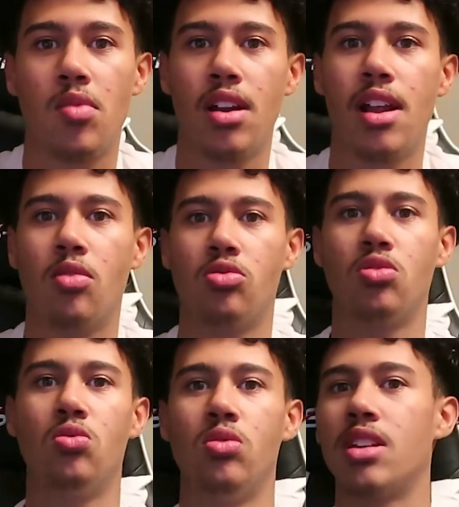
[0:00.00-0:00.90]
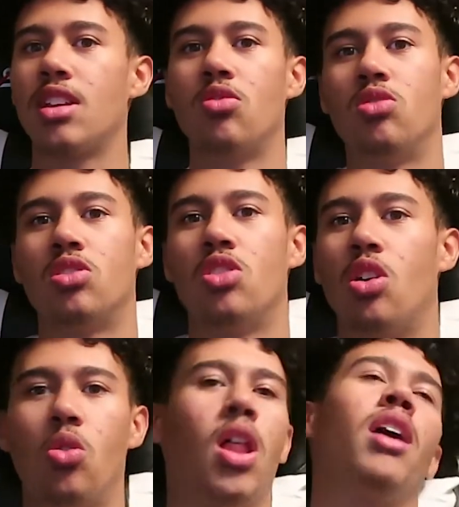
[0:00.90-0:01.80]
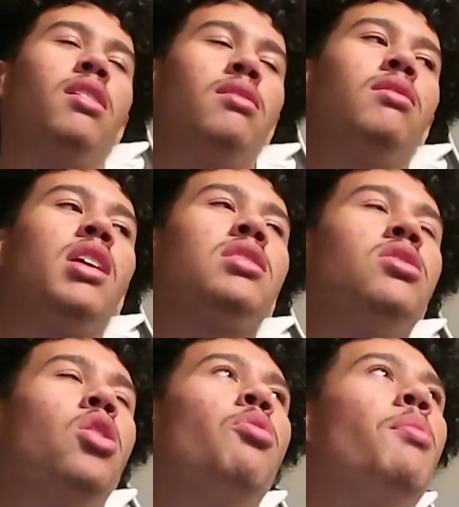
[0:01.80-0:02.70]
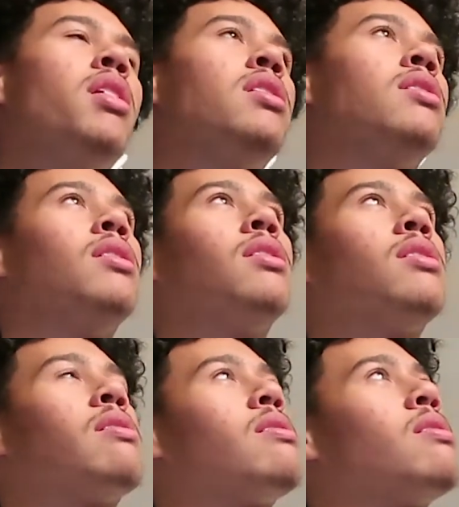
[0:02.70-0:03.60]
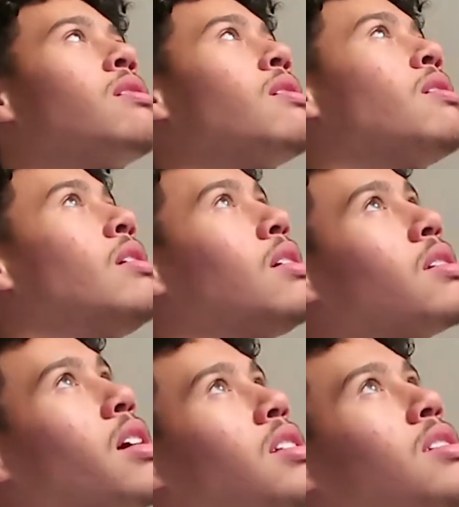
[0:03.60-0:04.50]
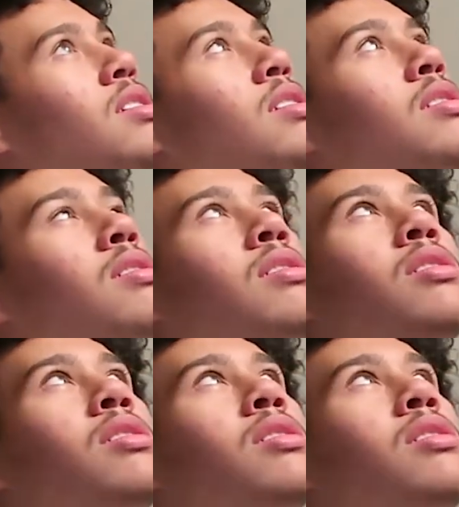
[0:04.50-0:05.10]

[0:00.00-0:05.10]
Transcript: right now too. That's how you just know, like, I just know I'm gonna make it. Cause I just